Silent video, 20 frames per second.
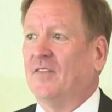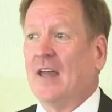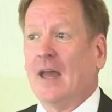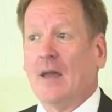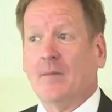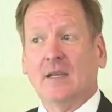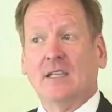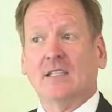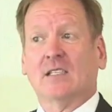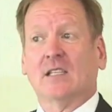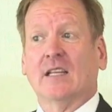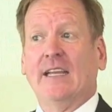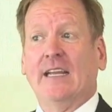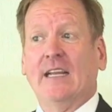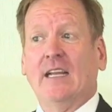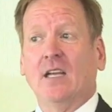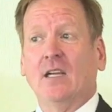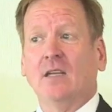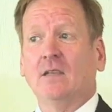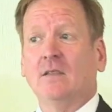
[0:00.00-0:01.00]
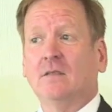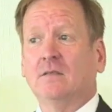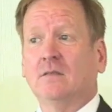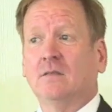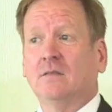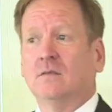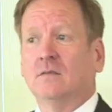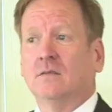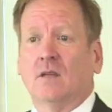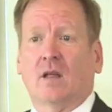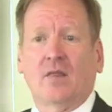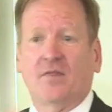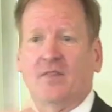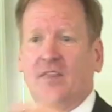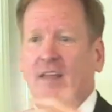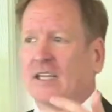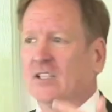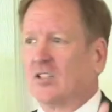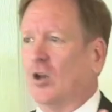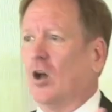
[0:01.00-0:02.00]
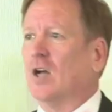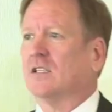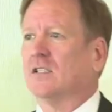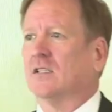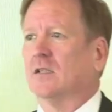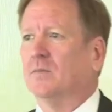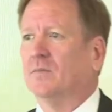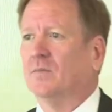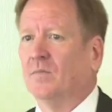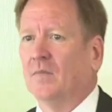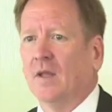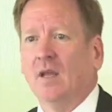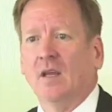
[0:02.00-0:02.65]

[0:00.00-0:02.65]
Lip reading: that means leading, that's awesome.